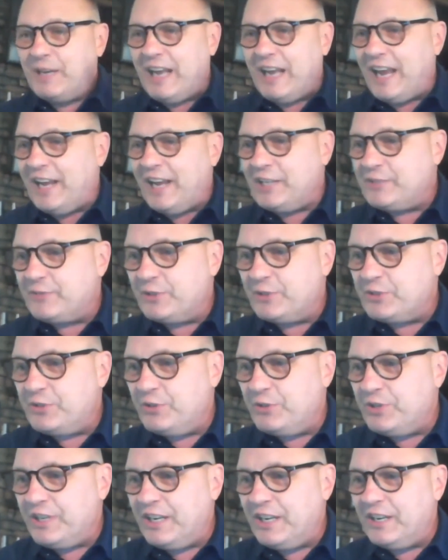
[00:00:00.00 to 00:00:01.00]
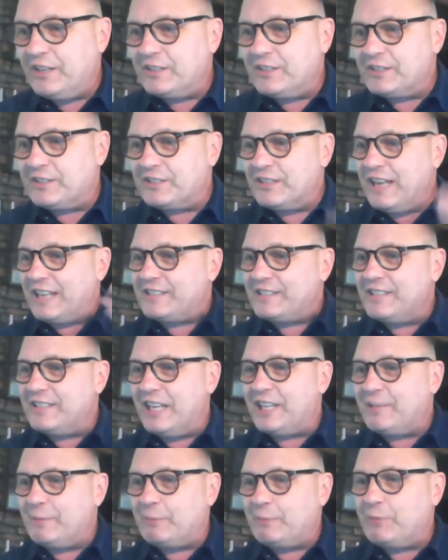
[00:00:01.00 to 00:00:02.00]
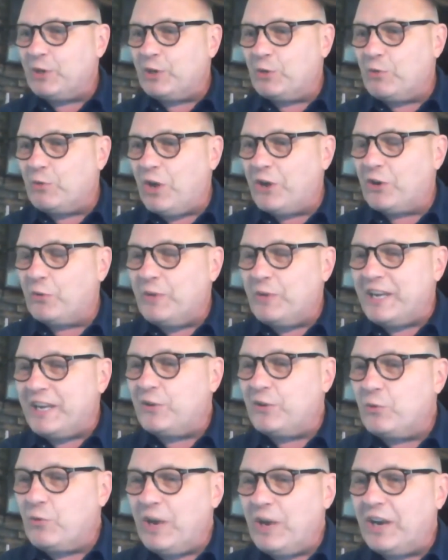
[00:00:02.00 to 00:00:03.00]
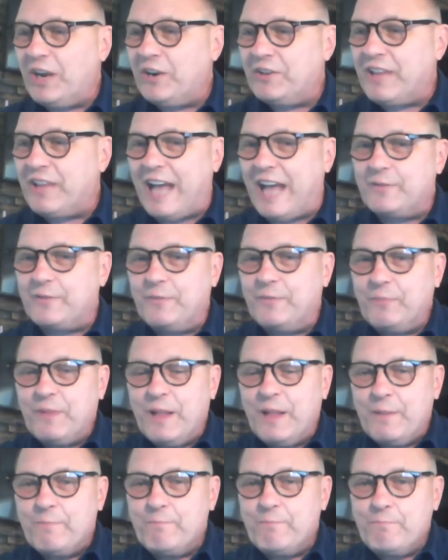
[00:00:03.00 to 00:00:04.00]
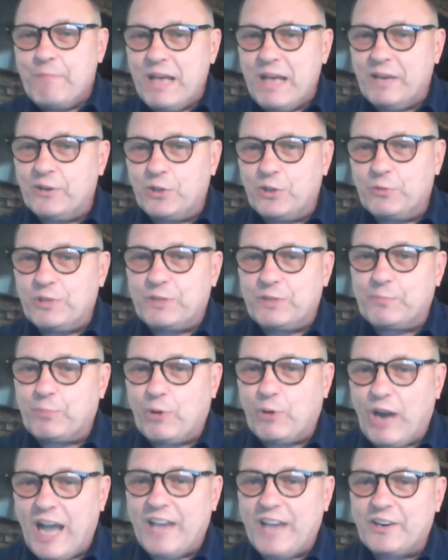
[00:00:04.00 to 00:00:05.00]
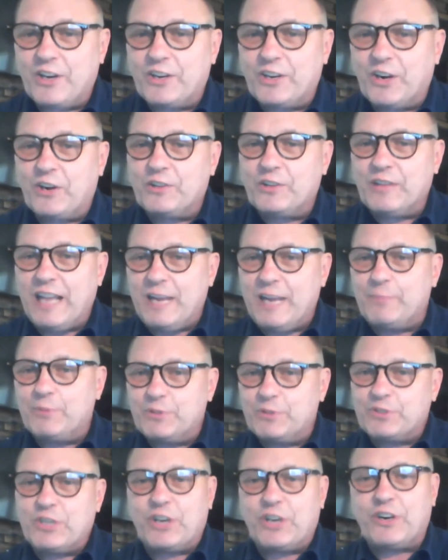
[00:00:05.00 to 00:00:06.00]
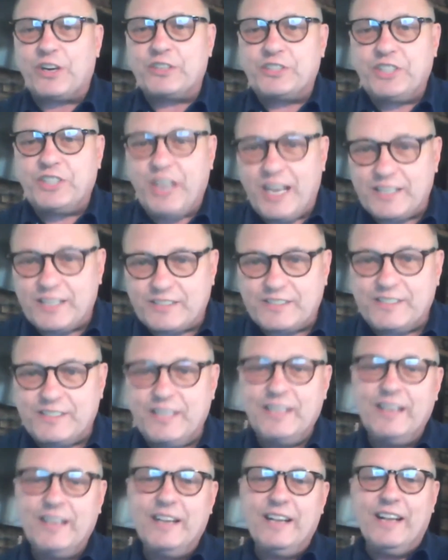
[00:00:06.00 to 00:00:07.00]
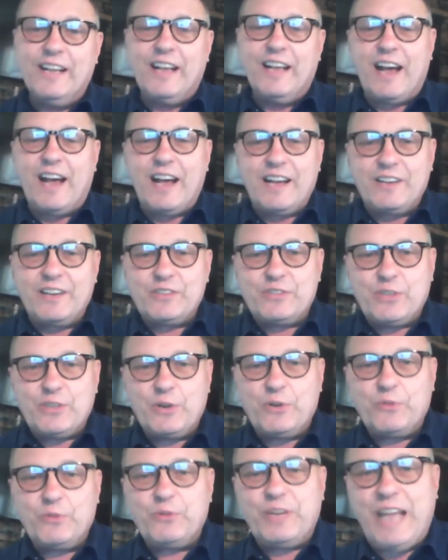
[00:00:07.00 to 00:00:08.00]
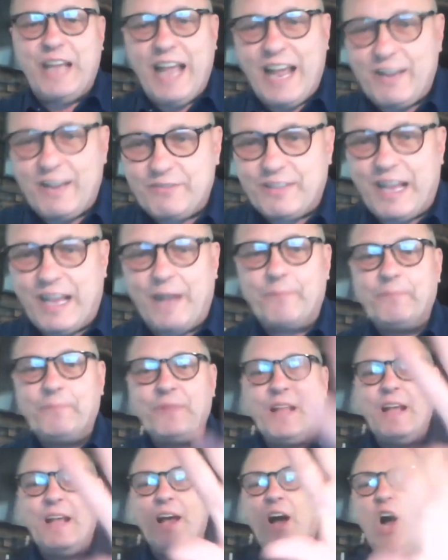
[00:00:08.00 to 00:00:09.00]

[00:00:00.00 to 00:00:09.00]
It's been aged for 2 years and has nothing but pure water. We can wear that medal with pride on our labels, on our chest. So we have that.